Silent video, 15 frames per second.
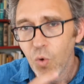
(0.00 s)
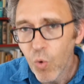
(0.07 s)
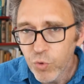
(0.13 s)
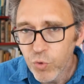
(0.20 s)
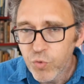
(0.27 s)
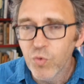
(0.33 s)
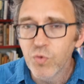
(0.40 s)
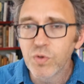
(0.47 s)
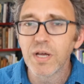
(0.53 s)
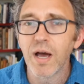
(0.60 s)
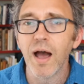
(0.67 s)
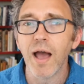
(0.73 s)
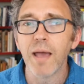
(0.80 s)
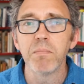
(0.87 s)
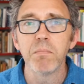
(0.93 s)
all through
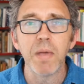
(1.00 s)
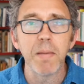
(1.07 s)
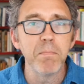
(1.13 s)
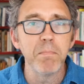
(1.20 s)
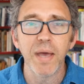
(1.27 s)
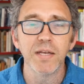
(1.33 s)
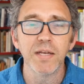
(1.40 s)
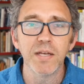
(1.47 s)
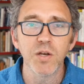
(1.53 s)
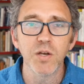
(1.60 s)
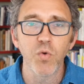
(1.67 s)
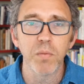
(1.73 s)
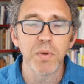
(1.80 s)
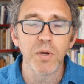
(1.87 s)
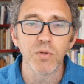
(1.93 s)
time, embedded in
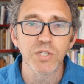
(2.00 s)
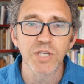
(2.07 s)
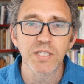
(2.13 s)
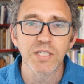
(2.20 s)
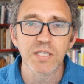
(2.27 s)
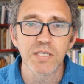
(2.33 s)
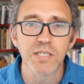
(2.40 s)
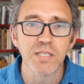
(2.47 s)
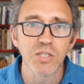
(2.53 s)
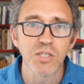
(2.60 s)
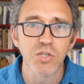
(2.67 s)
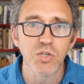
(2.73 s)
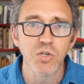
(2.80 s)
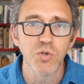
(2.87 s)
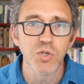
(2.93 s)
criminal justice
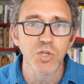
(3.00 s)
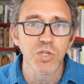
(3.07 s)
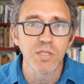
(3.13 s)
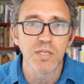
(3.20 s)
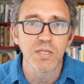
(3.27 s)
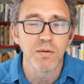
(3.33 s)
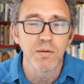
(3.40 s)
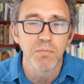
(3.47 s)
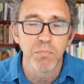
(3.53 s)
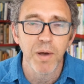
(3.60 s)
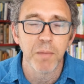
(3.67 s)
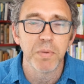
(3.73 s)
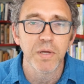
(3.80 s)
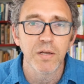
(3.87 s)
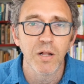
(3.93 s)
institutions and in
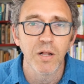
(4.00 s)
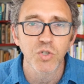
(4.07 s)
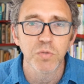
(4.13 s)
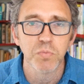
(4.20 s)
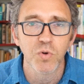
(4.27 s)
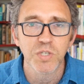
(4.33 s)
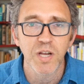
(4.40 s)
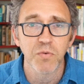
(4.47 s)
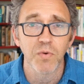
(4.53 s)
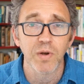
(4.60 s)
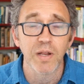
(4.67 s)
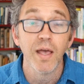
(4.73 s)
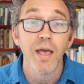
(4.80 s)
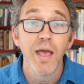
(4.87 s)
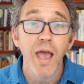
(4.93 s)
public culture more
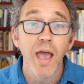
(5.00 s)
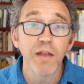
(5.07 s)
generally.